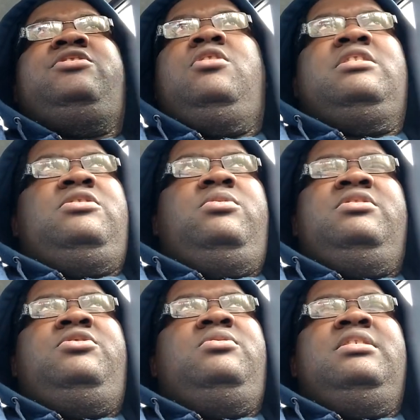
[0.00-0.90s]
he's talking to
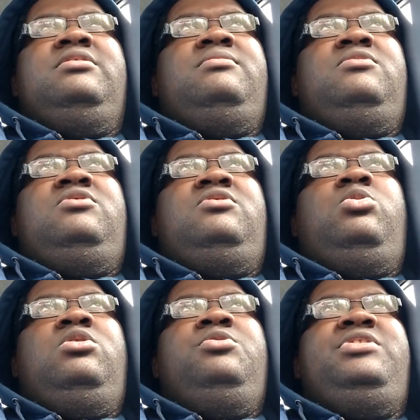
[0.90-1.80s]
a
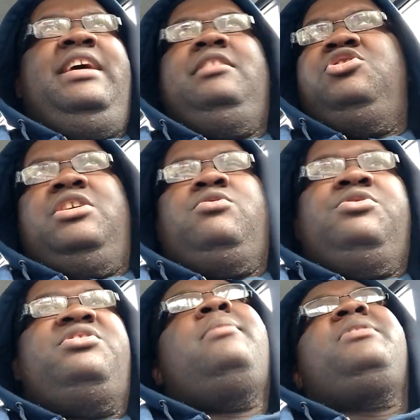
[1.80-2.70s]
lieutenant general
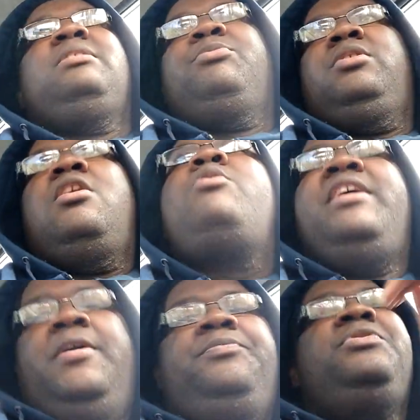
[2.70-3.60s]
or something below
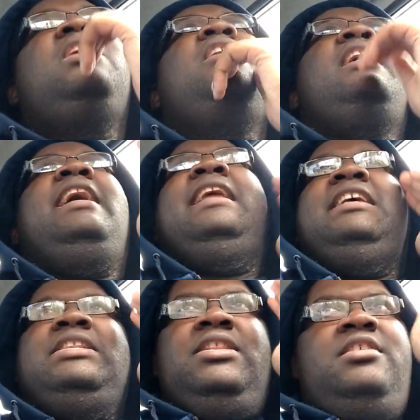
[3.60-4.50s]
him, and
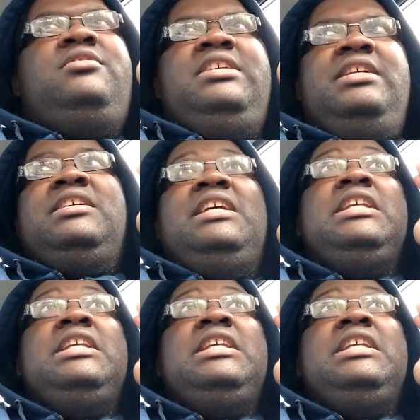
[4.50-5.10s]
he literally